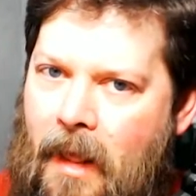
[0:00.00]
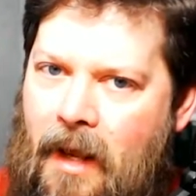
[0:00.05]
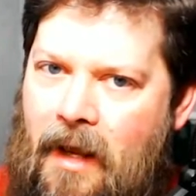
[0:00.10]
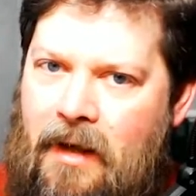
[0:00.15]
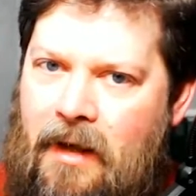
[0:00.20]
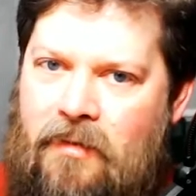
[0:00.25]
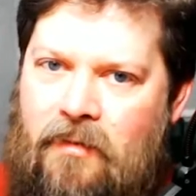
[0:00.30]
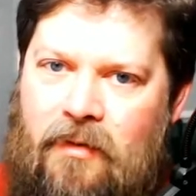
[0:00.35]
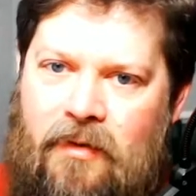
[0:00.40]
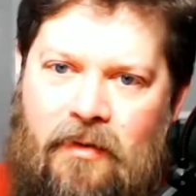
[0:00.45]

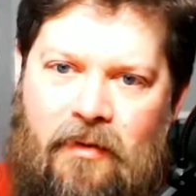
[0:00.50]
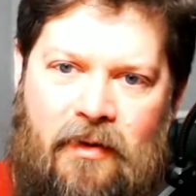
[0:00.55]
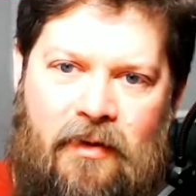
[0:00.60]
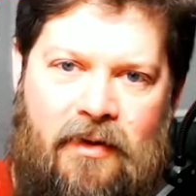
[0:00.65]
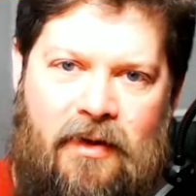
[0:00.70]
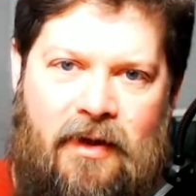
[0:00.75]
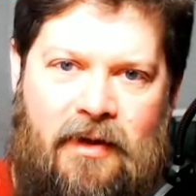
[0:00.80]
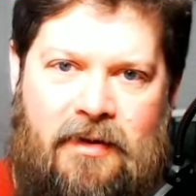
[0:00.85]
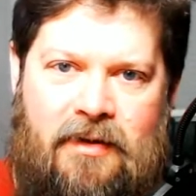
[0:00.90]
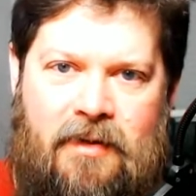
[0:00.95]
as we're doing
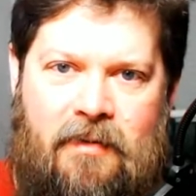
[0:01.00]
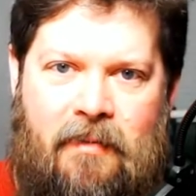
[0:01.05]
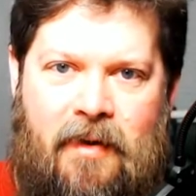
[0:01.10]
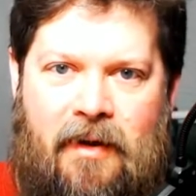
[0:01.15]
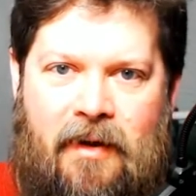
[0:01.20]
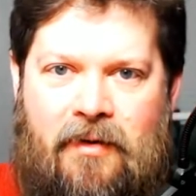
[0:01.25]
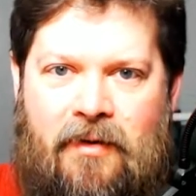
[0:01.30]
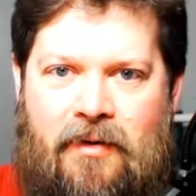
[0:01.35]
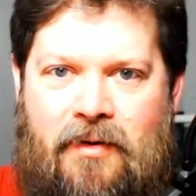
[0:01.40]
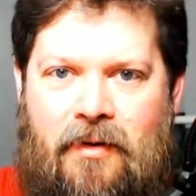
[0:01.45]
things to
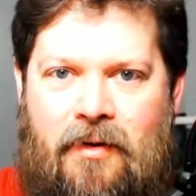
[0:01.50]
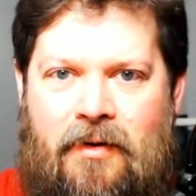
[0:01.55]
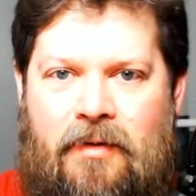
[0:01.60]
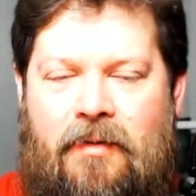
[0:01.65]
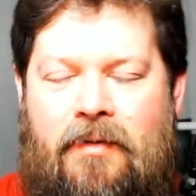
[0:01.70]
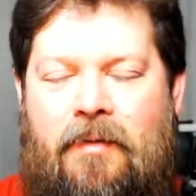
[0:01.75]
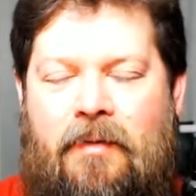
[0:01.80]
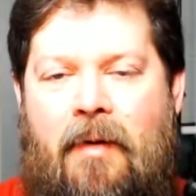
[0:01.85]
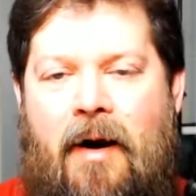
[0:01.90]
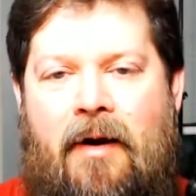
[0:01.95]
make the church,
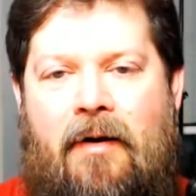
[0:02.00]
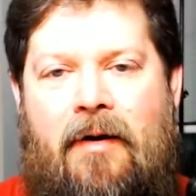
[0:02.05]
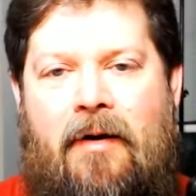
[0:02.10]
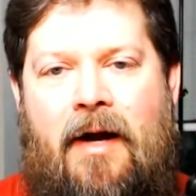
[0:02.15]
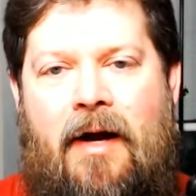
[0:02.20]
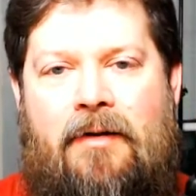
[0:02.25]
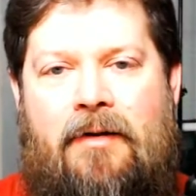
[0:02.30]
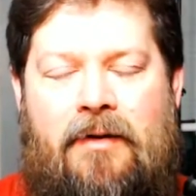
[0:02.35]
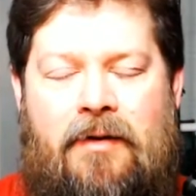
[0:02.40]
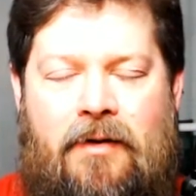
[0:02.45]
to
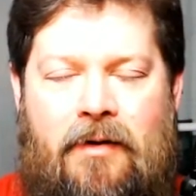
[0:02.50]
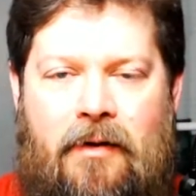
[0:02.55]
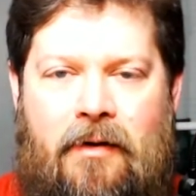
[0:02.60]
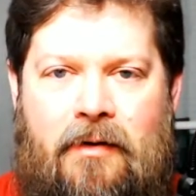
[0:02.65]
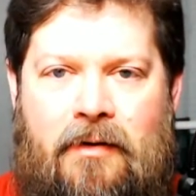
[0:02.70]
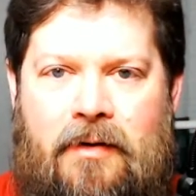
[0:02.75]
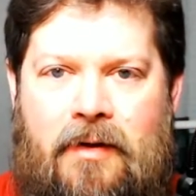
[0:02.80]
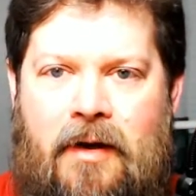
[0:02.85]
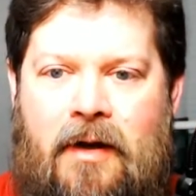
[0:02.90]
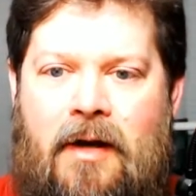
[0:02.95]
modernize the
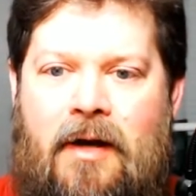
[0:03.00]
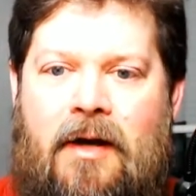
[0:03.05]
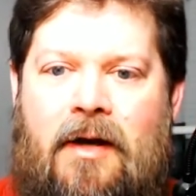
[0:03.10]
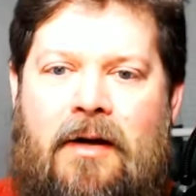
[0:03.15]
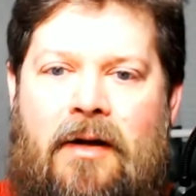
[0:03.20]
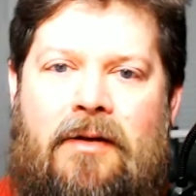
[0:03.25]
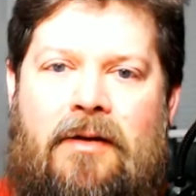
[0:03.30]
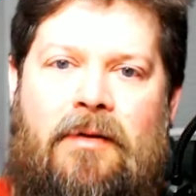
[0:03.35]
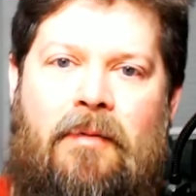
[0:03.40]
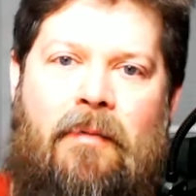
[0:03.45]
church,
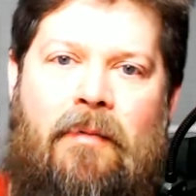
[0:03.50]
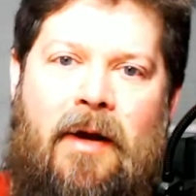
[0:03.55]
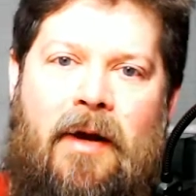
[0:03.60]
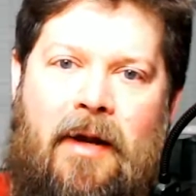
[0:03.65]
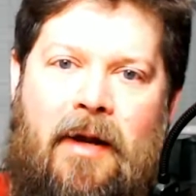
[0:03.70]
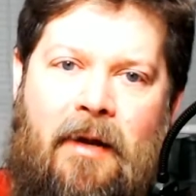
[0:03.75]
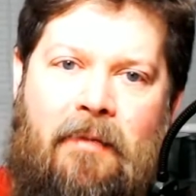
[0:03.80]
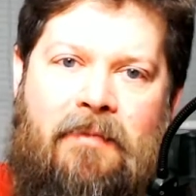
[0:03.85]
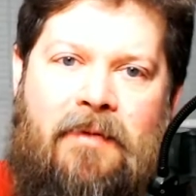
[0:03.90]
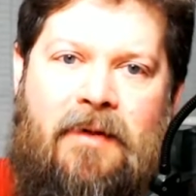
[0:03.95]
to bring
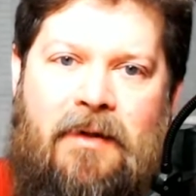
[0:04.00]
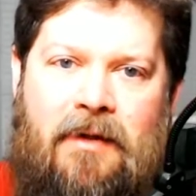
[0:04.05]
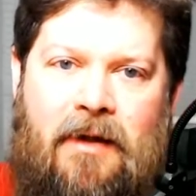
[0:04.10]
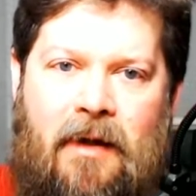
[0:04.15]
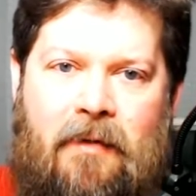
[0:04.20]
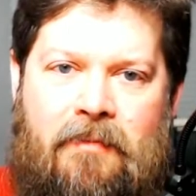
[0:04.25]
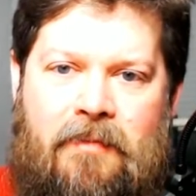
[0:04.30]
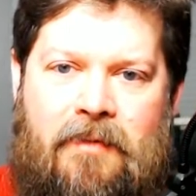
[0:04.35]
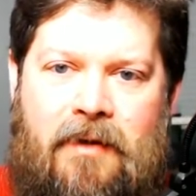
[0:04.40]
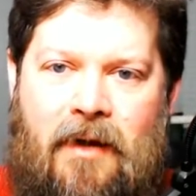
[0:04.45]
it up to
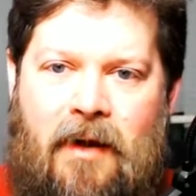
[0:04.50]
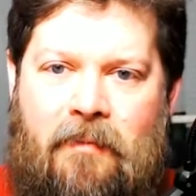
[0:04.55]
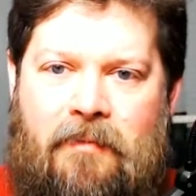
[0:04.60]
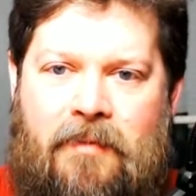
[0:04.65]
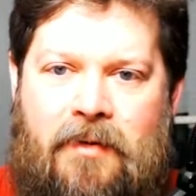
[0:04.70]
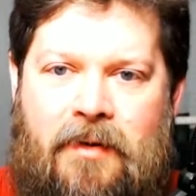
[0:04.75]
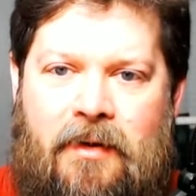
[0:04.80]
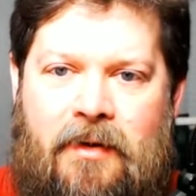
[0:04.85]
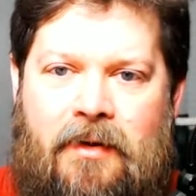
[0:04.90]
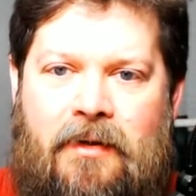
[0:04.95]

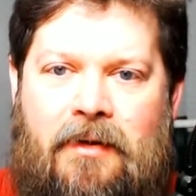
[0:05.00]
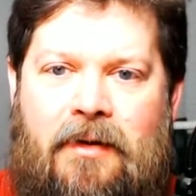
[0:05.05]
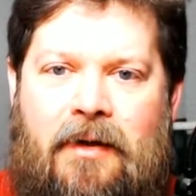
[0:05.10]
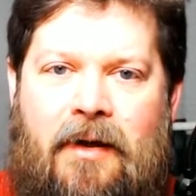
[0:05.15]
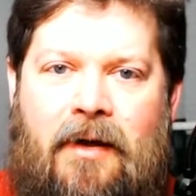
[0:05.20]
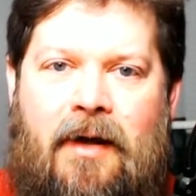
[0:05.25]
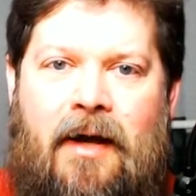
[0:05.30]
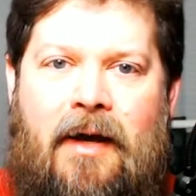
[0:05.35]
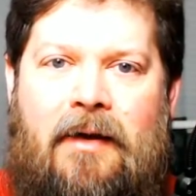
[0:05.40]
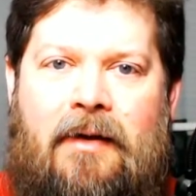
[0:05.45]

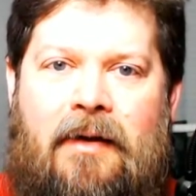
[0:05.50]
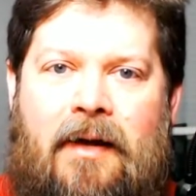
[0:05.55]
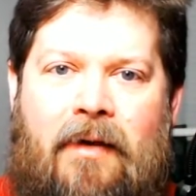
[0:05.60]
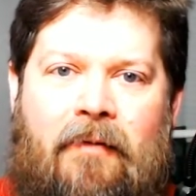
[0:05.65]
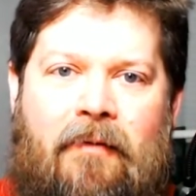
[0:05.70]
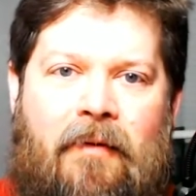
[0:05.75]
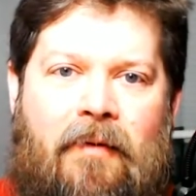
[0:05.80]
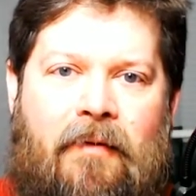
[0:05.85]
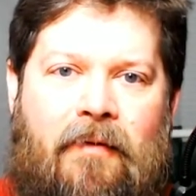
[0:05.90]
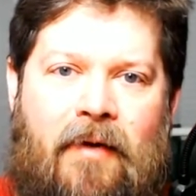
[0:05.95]

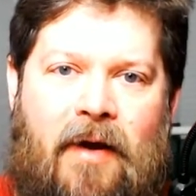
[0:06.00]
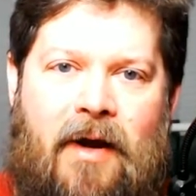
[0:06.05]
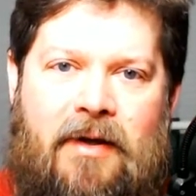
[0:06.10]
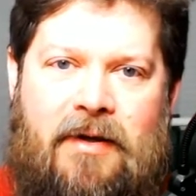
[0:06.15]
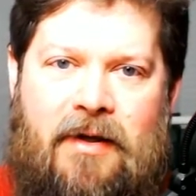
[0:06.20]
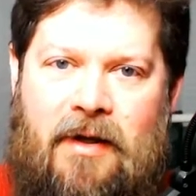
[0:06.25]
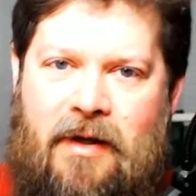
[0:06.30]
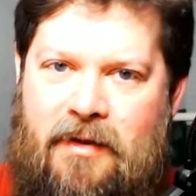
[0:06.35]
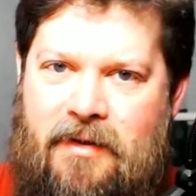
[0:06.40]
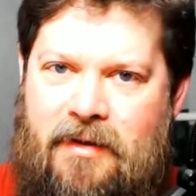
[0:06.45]
and
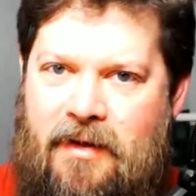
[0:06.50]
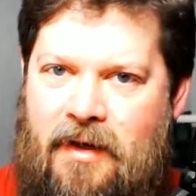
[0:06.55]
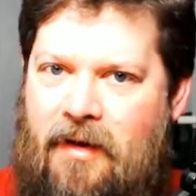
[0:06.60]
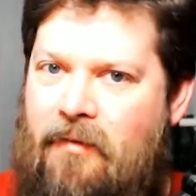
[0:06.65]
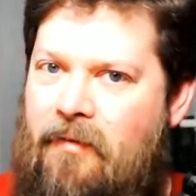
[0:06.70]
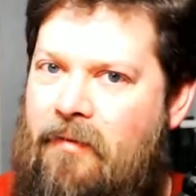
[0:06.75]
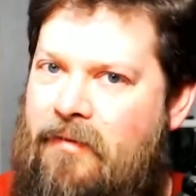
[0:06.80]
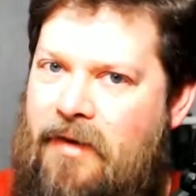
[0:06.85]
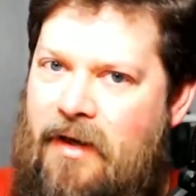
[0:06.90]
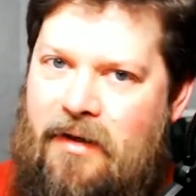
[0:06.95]
refresh it.
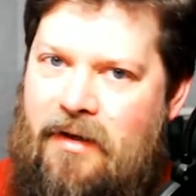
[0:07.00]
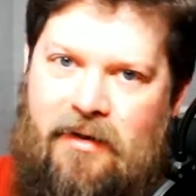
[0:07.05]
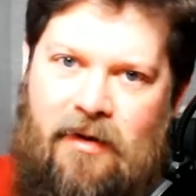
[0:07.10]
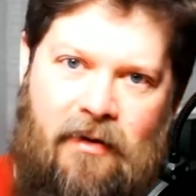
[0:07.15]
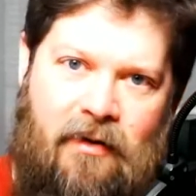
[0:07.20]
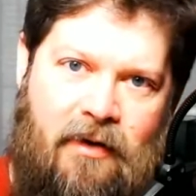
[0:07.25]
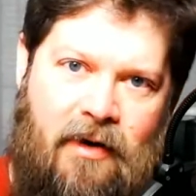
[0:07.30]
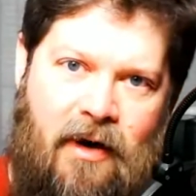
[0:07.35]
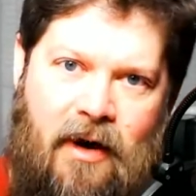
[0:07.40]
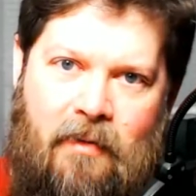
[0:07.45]
We've changed
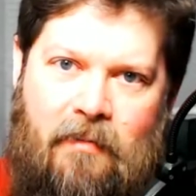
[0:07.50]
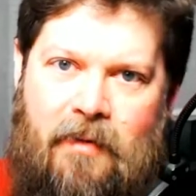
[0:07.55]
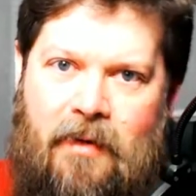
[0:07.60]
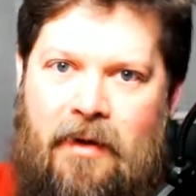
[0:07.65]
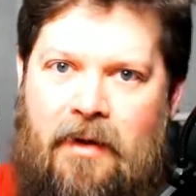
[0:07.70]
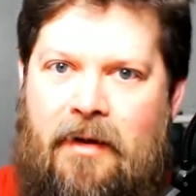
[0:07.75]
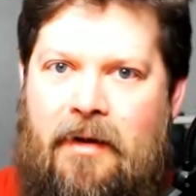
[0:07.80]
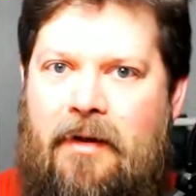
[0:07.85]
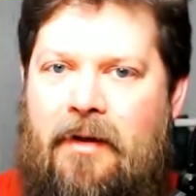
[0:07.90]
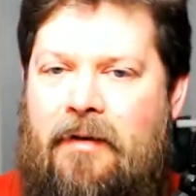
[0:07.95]
out
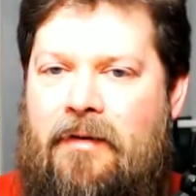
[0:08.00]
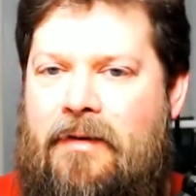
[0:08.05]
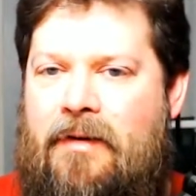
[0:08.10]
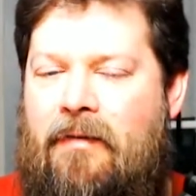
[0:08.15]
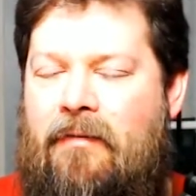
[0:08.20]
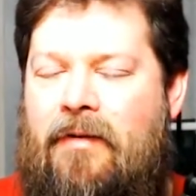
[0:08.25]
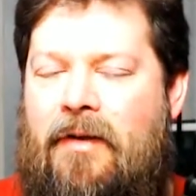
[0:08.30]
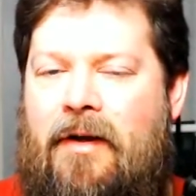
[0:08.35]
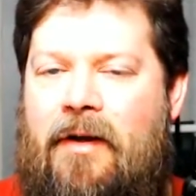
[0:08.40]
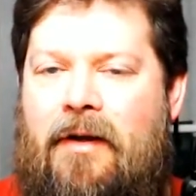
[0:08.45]
carpet and it's
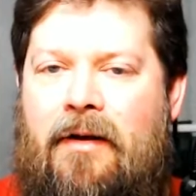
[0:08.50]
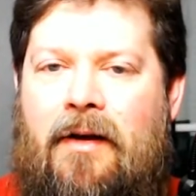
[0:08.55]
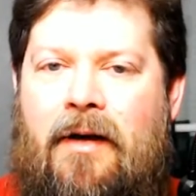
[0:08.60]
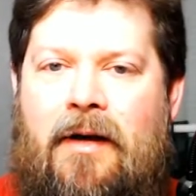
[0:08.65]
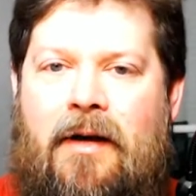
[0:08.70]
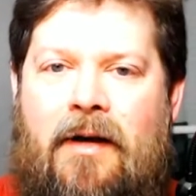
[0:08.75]
everything.